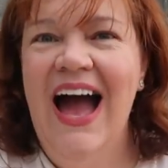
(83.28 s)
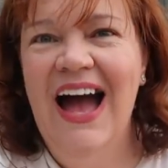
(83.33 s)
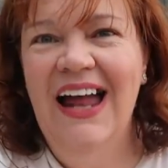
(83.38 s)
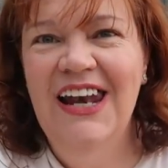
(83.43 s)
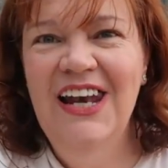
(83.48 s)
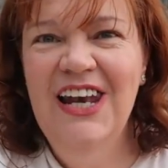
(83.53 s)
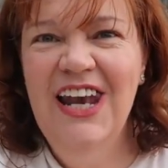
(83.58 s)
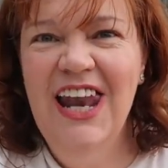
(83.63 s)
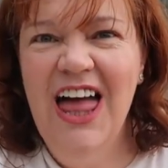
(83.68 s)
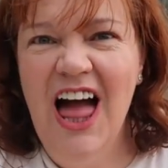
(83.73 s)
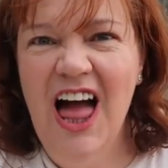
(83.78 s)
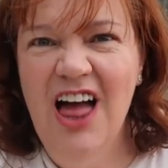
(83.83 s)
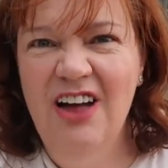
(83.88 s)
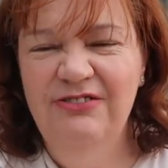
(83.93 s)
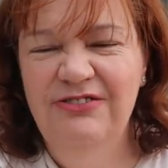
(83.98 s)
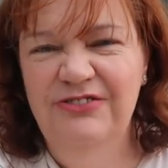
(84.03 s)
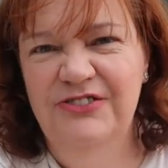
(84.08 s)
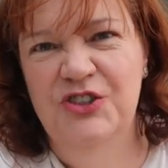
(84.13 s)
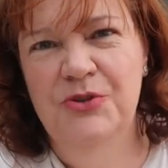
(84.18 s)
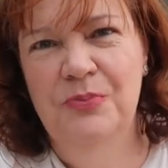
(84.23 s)
I
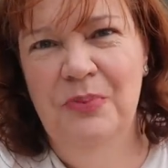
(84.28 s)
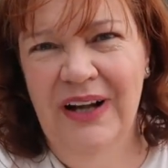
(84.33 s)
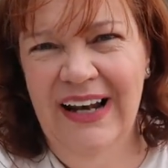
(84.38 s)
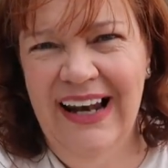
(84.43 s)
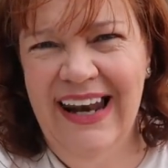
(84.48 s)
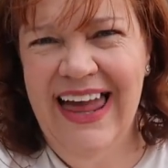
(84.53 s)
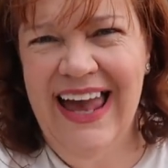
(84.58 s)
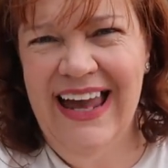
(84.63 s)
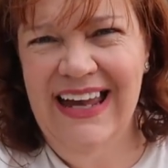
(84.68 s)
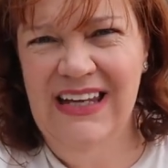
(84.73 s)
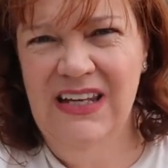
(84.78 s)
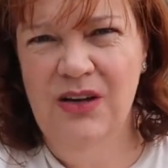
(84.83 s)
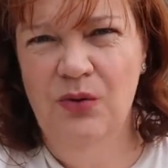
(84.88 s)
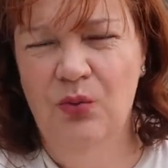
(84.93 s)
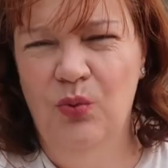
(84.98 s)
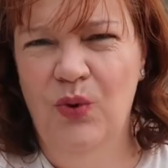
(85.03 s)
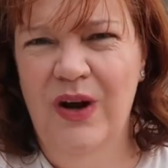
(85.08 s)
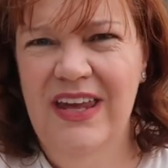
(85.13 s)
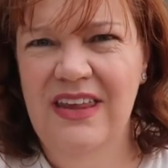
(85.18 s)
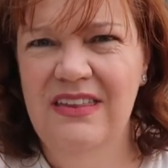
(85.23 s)
love to play
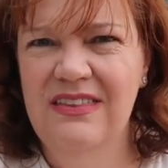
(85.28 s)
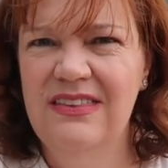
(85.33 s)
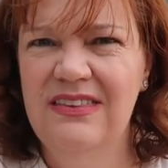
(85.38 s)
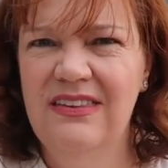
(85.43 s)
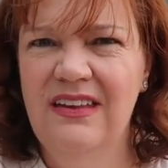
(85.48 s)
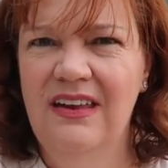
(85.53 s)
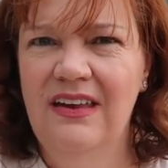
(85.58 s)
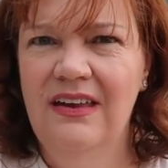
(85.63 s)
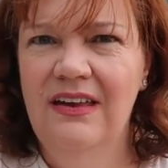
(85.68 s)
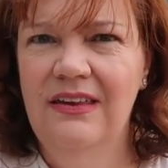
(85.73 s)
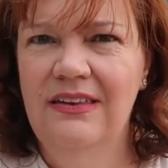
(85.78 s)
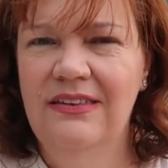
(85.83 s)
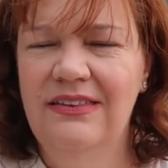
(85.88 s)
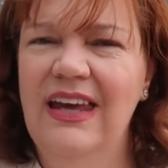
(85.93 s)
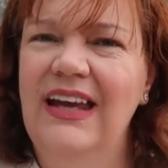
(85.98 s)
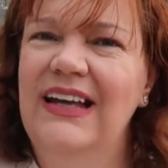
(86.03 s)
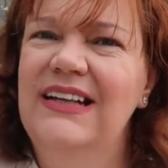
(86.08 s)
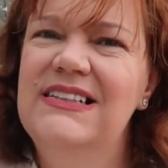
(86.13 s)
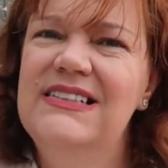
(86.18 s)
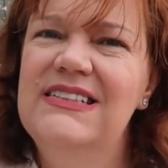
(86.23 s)
with
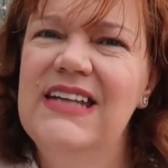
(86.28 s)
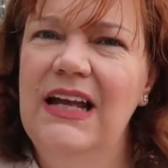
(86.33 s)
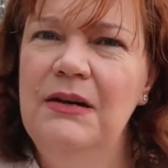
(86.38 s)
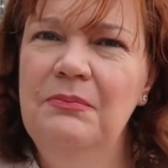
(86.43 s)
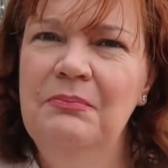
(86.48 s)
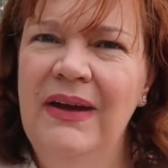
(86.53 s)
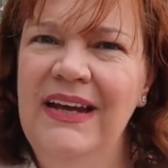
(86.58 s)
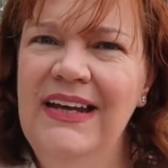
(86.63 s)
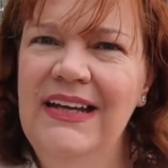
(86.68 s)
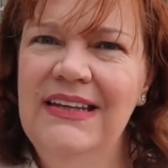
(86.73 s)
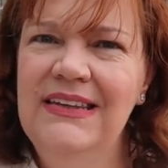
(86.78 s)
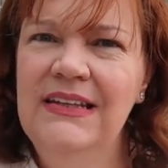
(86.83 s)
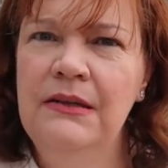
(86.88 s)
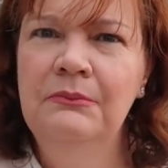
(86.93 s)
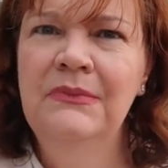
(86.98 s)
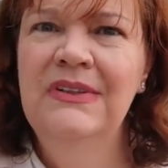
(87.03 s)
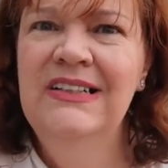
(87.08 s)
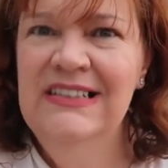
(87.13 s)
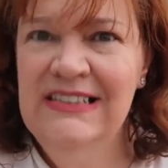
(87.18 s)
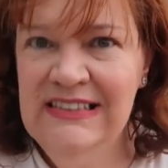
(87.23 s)
things and make
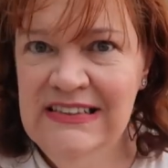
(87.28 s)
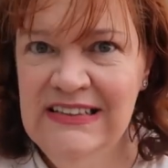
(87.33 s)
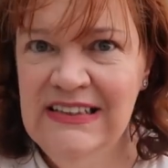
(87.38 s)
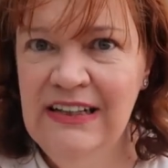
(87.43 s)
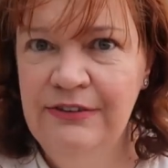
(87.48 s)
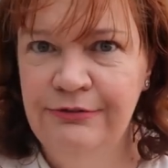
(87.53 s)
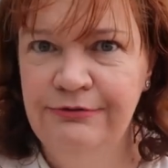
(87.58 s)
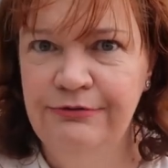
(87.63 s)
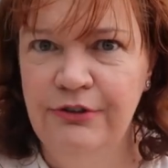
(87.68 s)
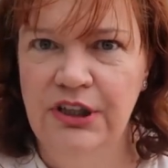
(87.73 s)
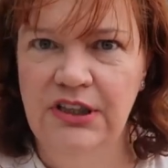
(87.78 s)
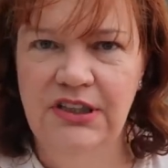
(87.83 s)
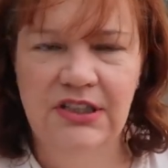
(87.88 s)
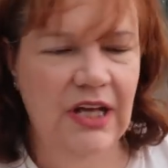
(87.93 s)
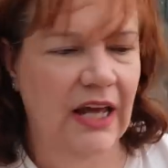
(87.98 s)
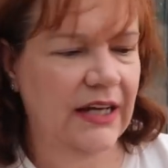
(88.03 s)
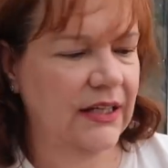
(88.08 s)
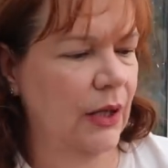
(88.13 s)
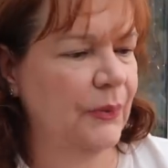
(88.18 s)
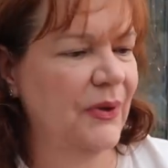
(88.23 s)
them
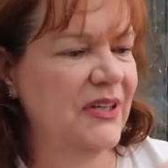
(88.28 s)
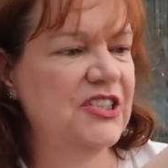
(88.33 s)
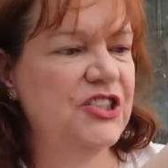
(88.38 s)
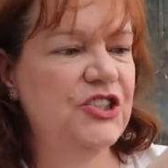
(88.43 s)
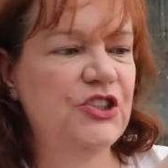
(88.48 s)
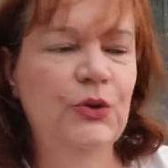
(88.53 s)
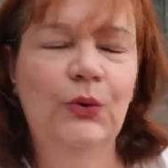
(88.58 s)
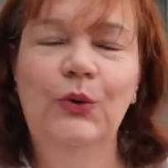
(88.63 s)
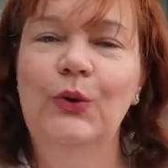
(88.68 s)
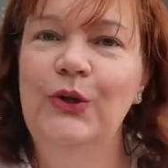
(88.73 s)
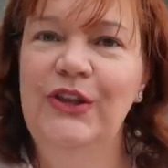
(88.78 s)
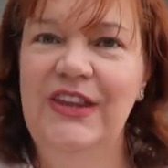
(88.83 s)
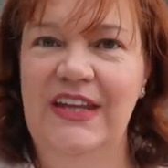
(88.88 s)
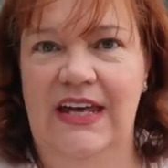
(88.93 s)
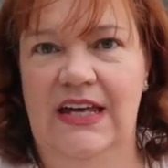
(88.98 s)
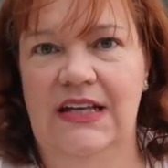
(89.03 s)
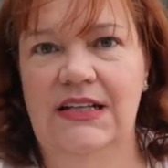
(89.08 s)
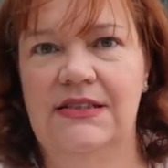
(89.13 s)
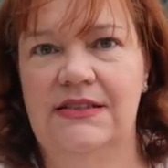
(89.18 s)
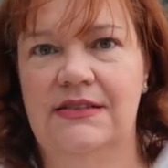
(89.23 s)
different. Now I saw
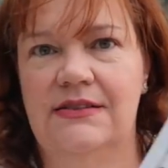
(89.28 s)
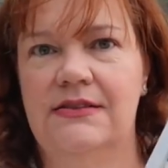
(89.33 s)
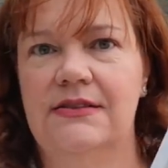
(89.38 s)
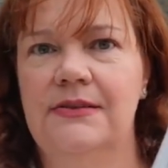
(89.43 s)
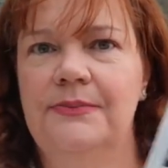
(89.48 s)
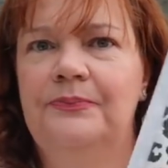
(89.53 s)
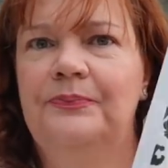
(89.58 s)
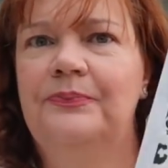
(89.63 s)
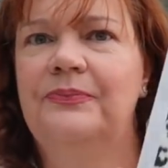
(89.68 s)
this